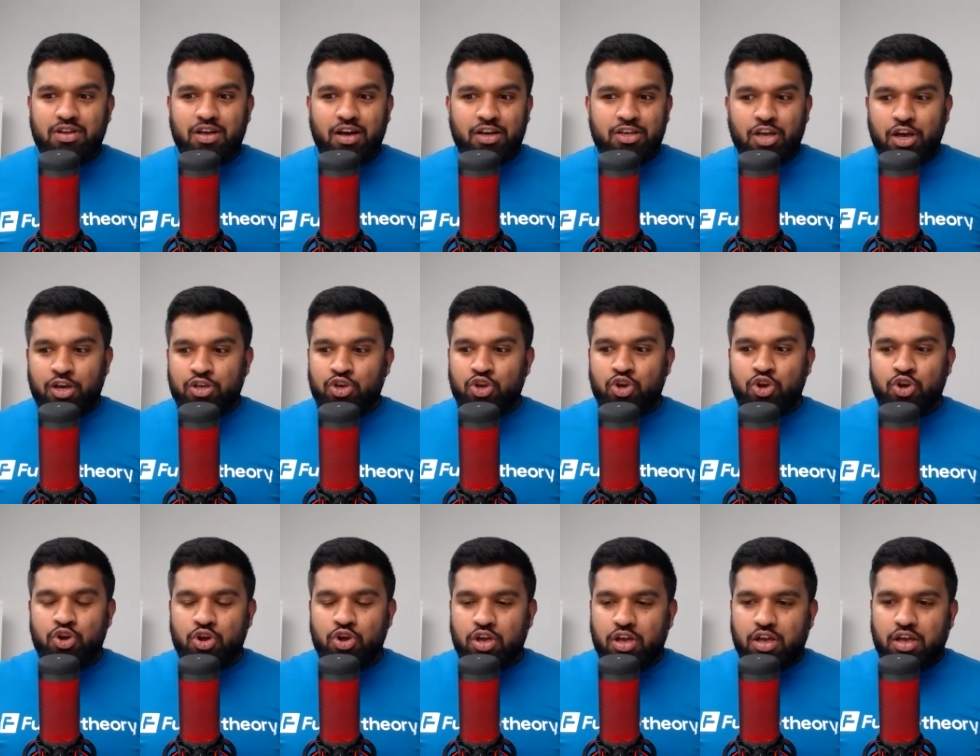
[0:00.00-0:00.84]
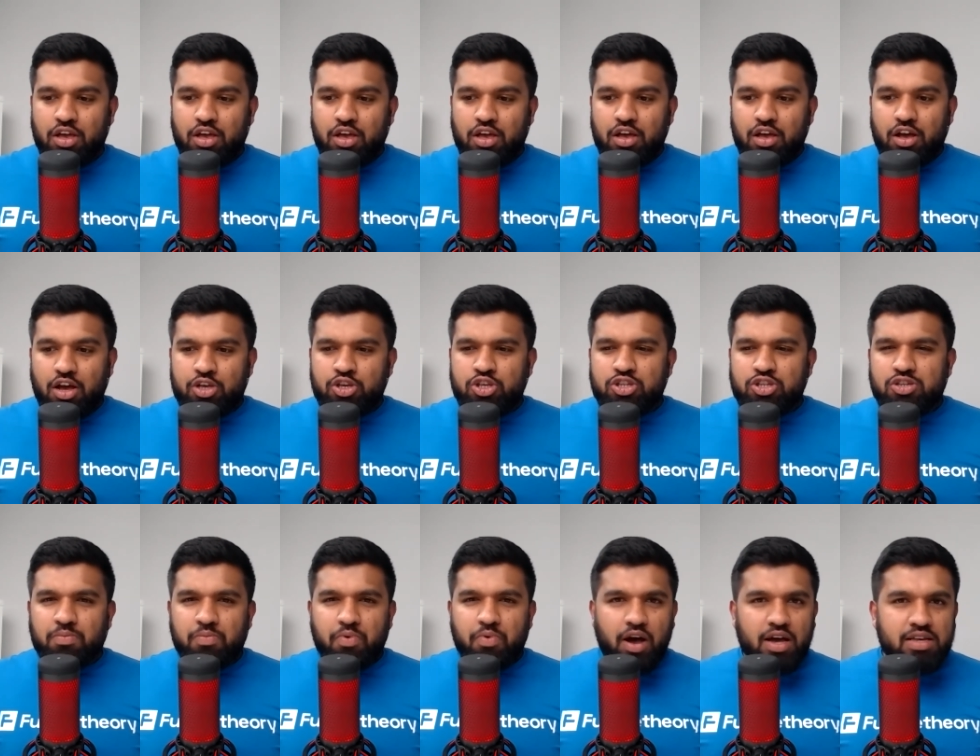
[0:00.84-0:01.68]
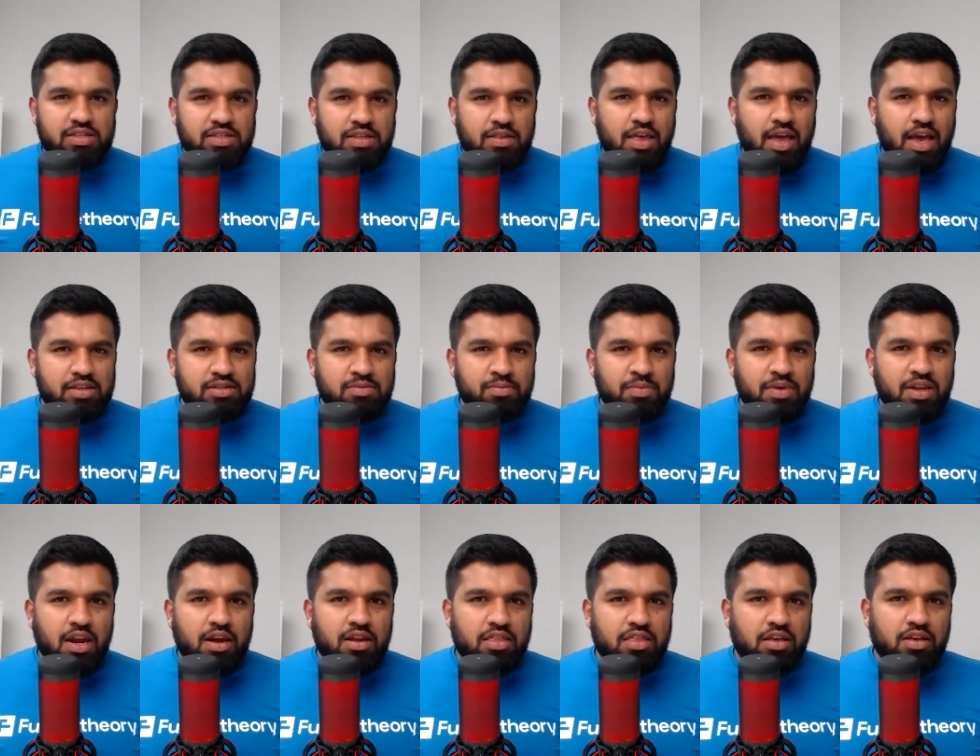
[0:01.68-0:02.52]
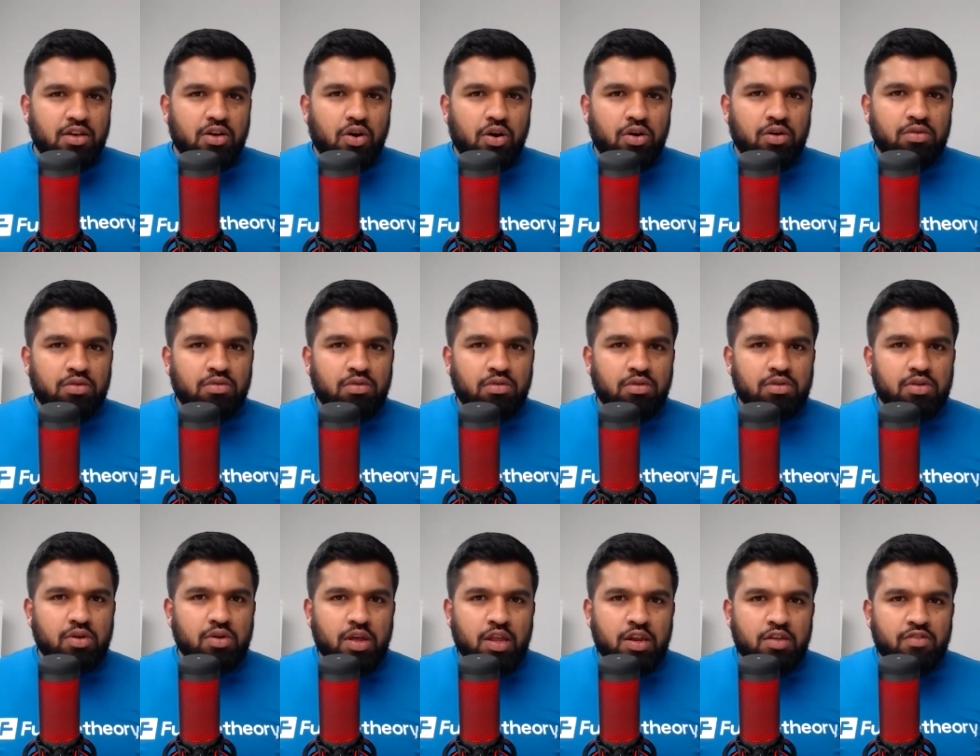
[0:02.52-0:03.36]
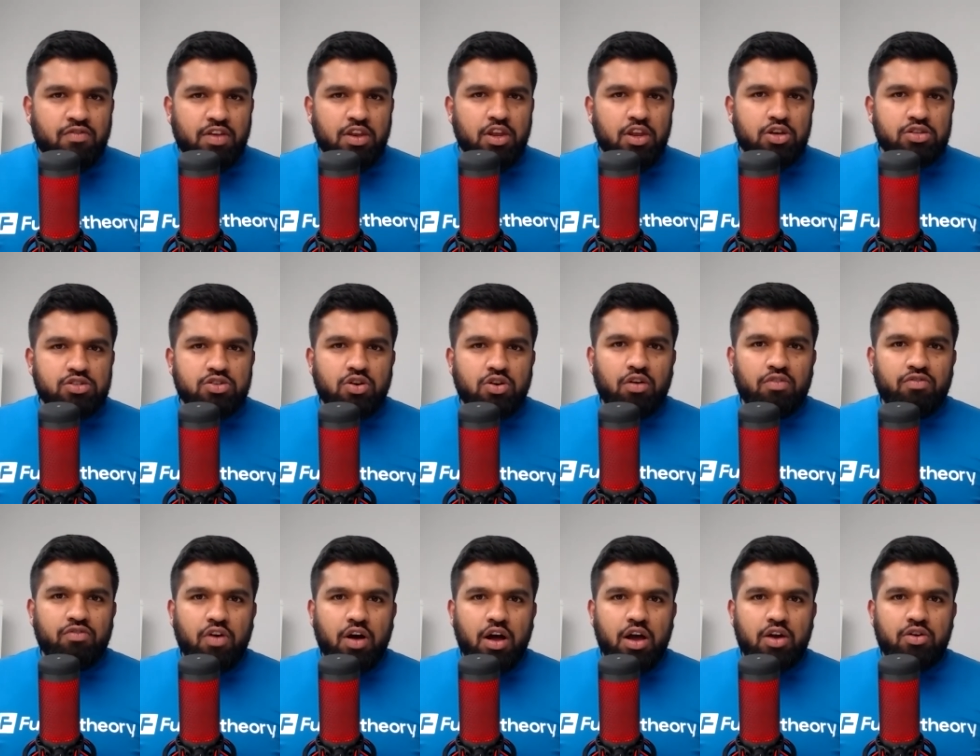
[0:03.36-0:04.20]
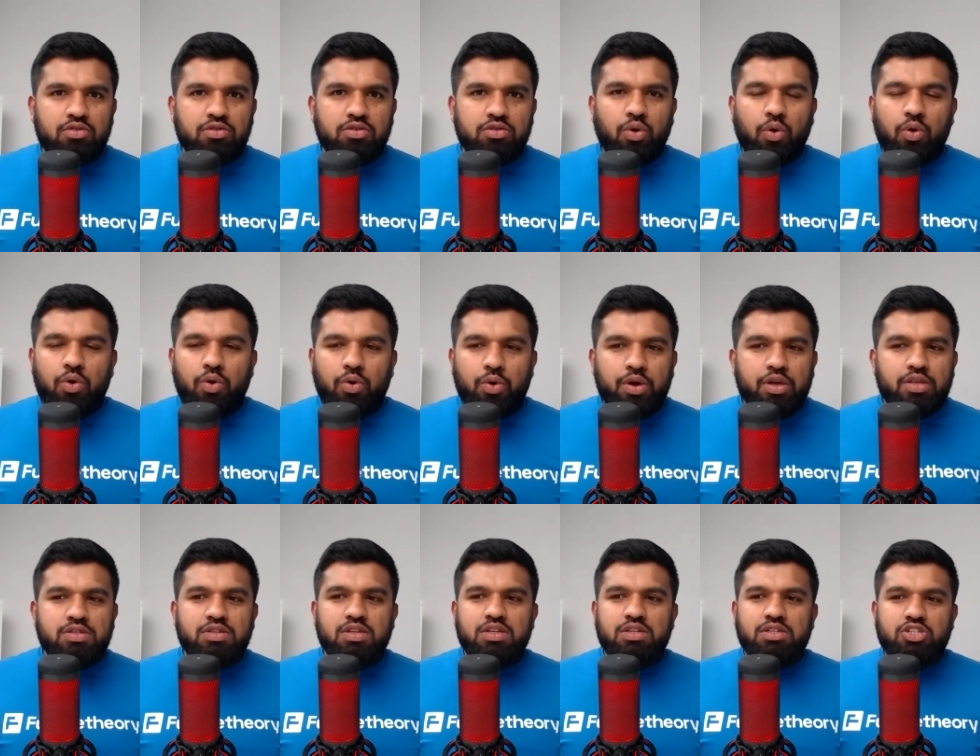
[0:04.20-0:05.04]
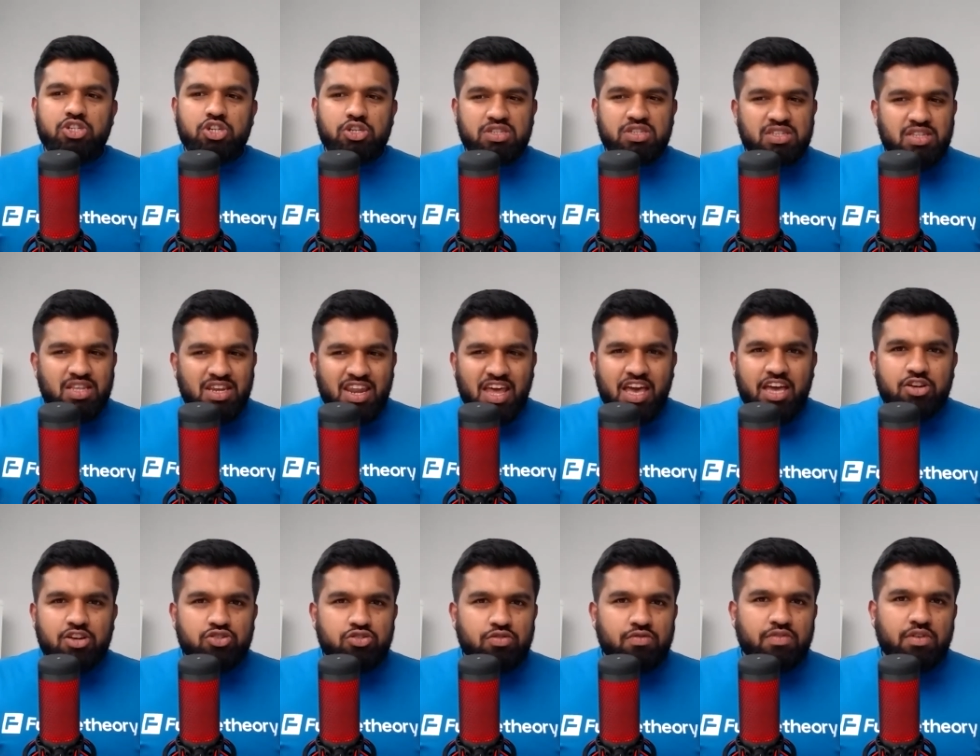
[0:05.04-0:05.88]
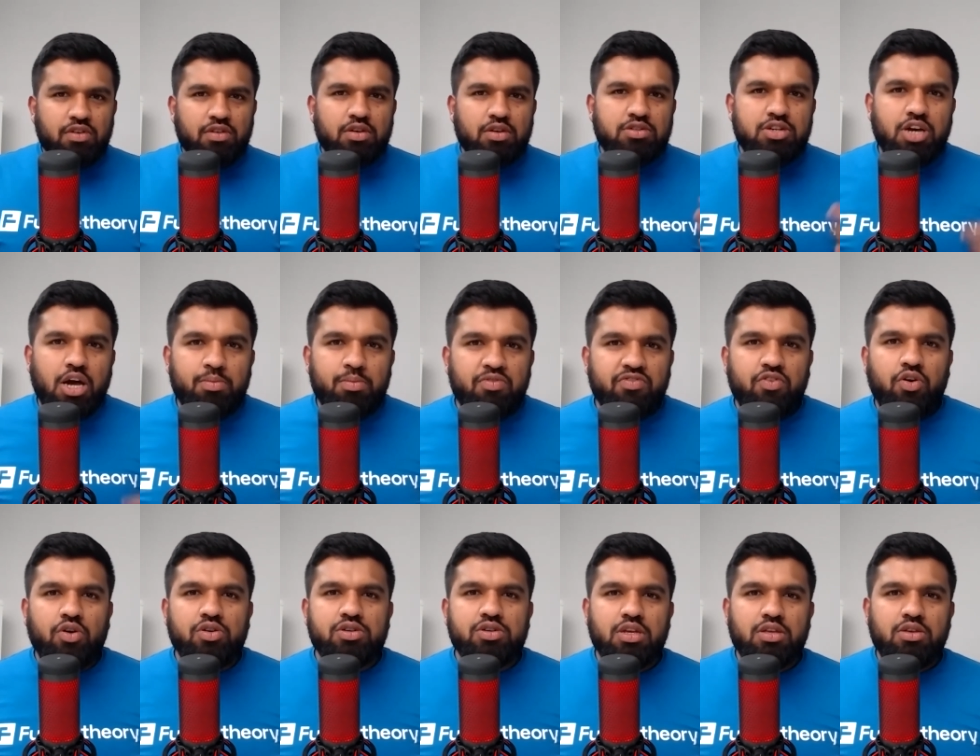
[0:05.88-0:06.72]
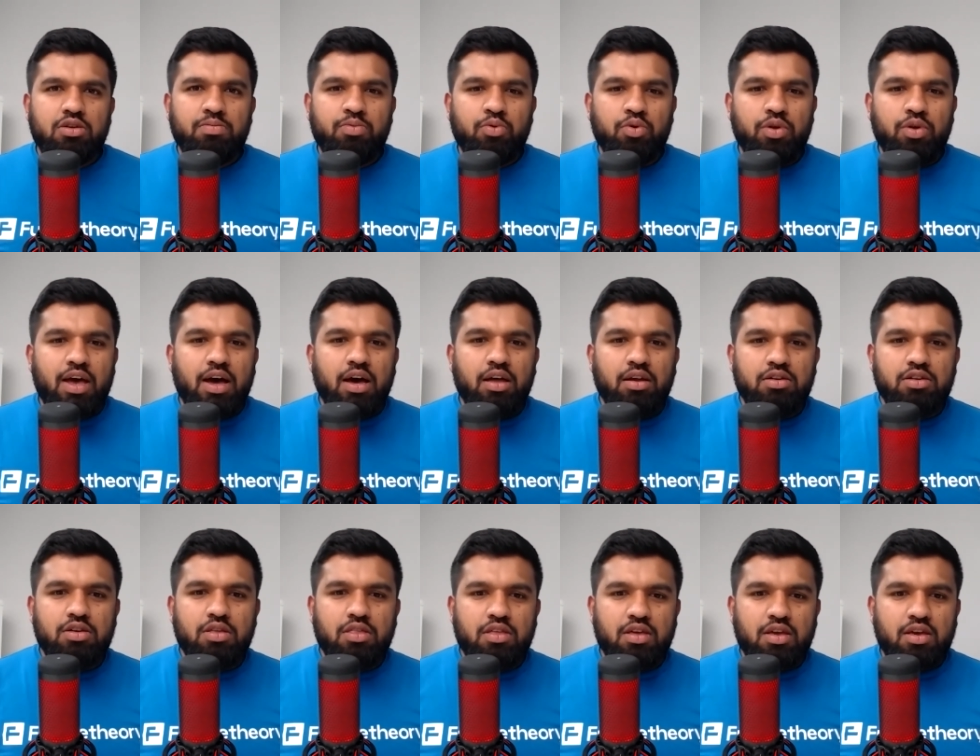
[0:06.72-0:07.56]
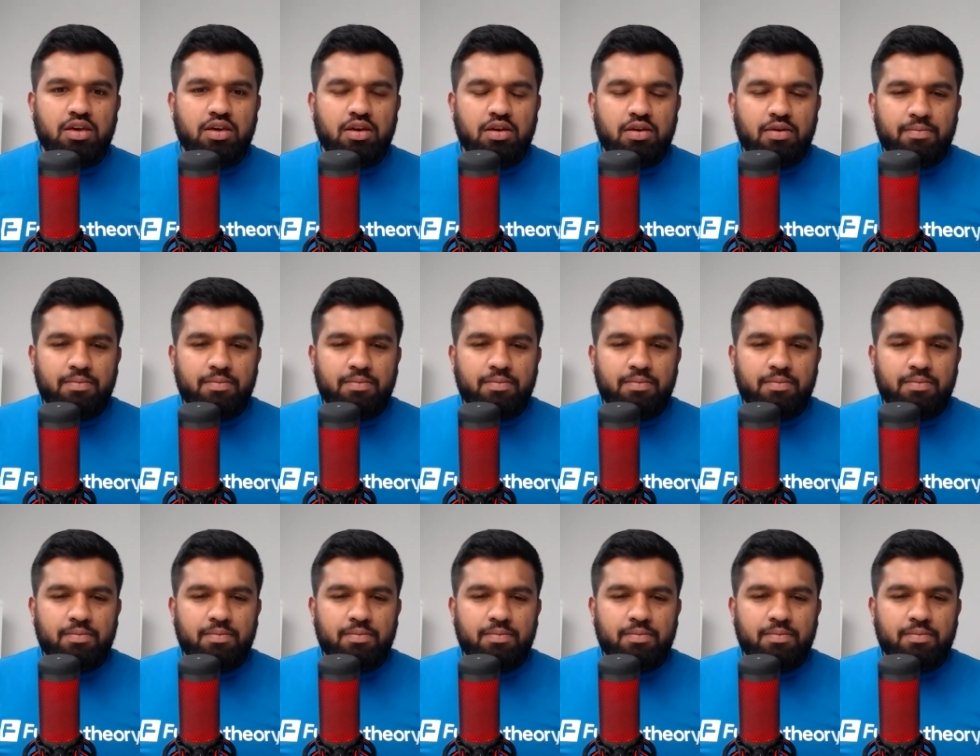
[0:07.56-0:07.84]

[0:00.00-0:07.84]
Are you surprised that there hasn't been any videos gone viral, or is it just the nature of the type of content you put out, do you think?